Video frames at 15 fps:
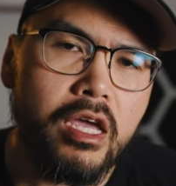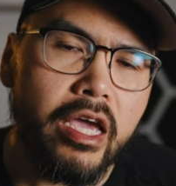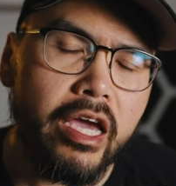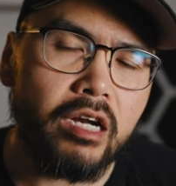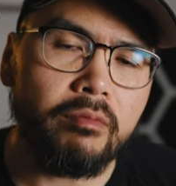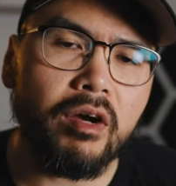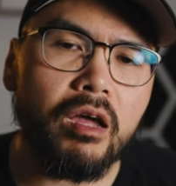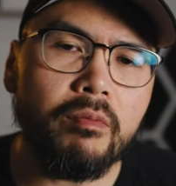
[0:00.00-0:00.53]

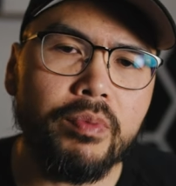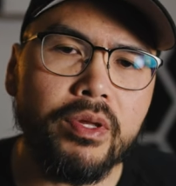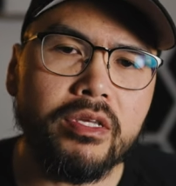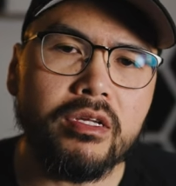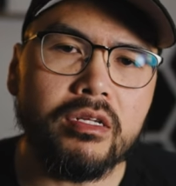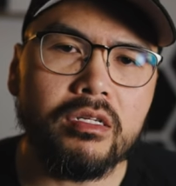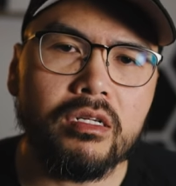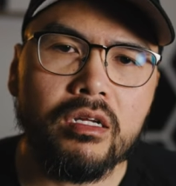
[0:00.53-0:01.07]
And in my
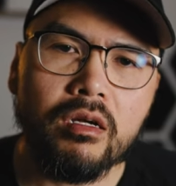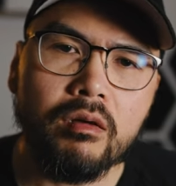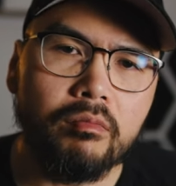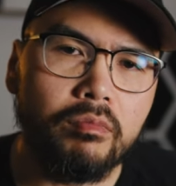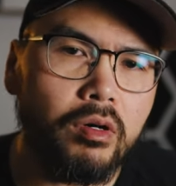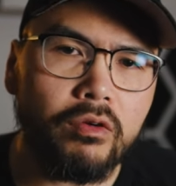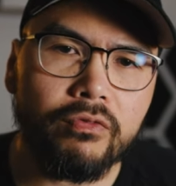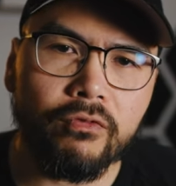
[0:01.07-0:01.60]
opinion,
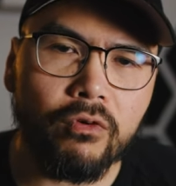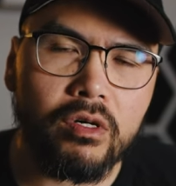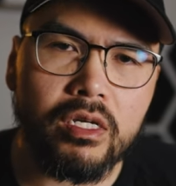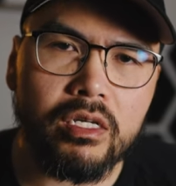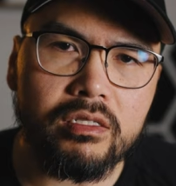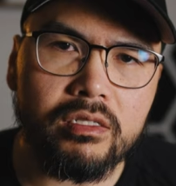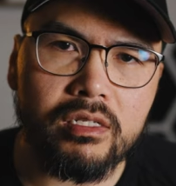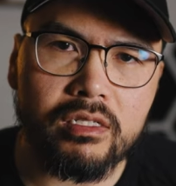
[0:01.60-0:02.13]
both
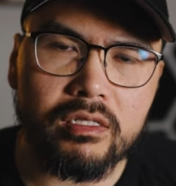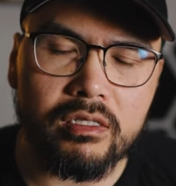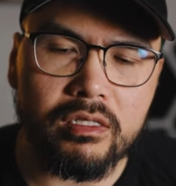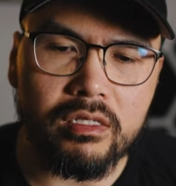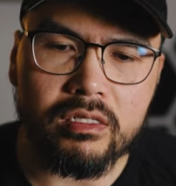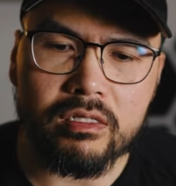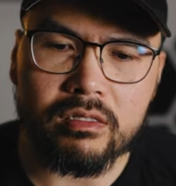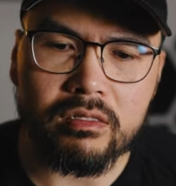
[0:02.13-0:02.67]
4K
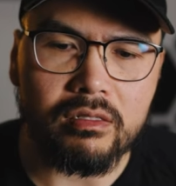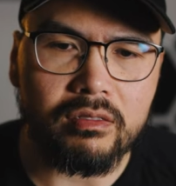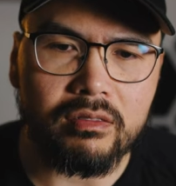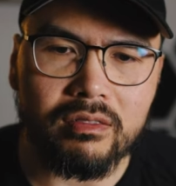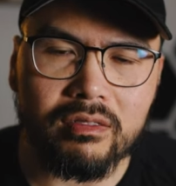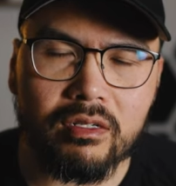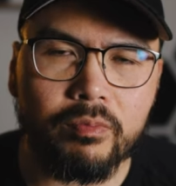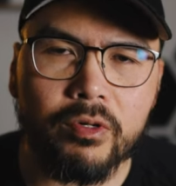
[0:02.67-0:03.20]
60s,
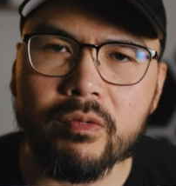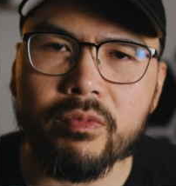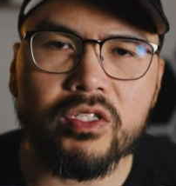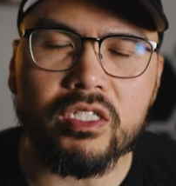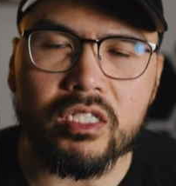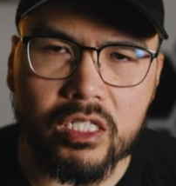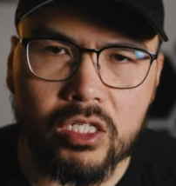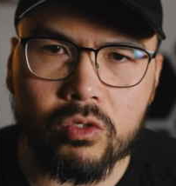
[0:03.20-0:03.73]
they're pretty
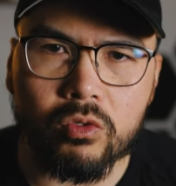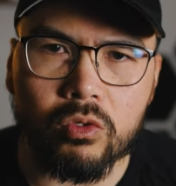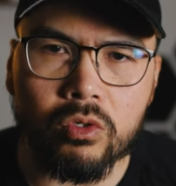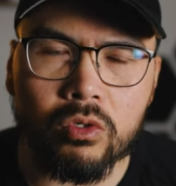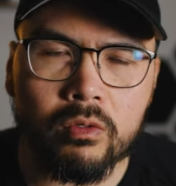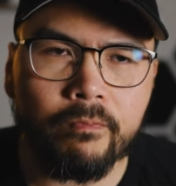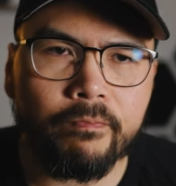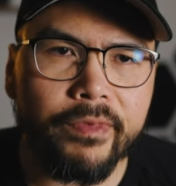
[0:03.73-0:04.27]
much
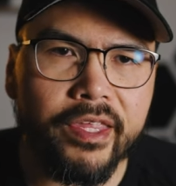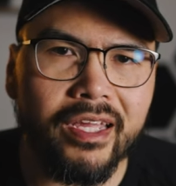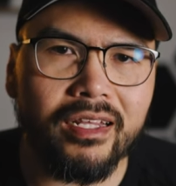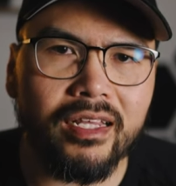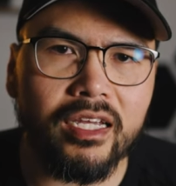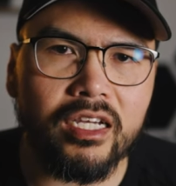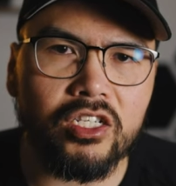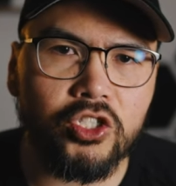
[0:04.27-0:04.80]
equal
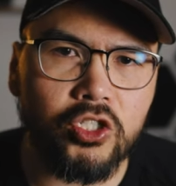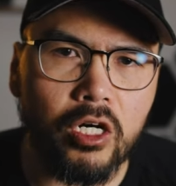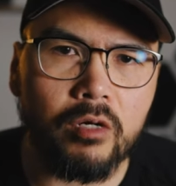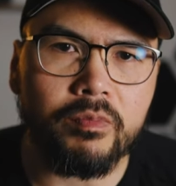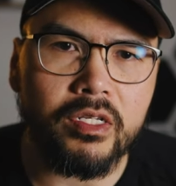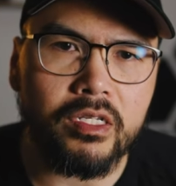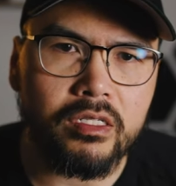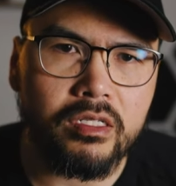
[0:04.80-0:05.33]
in like
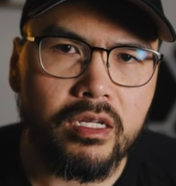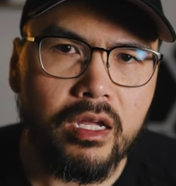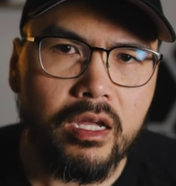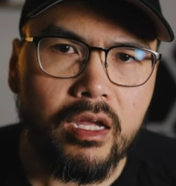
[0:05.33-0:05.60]
sharpness.